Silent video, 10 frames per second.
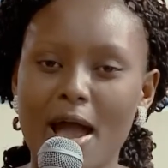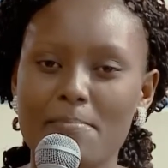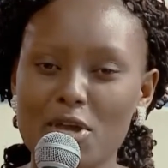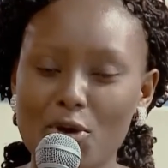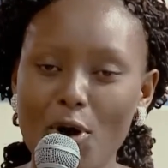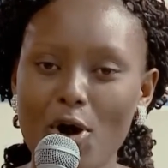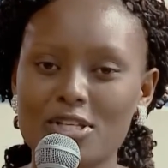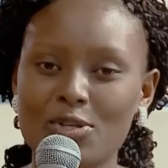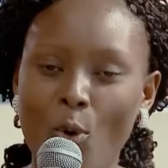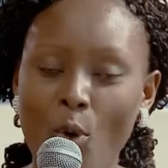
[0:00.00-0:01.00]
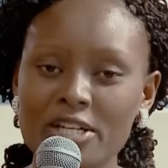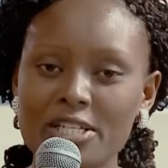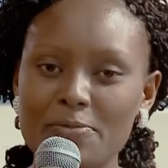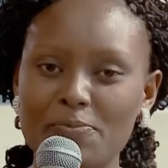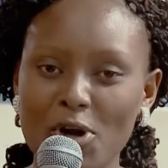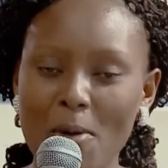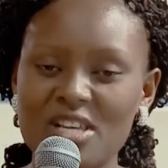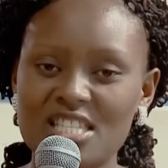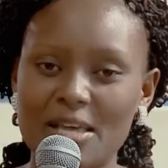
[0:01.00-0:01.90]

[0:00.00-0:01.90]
because what he promised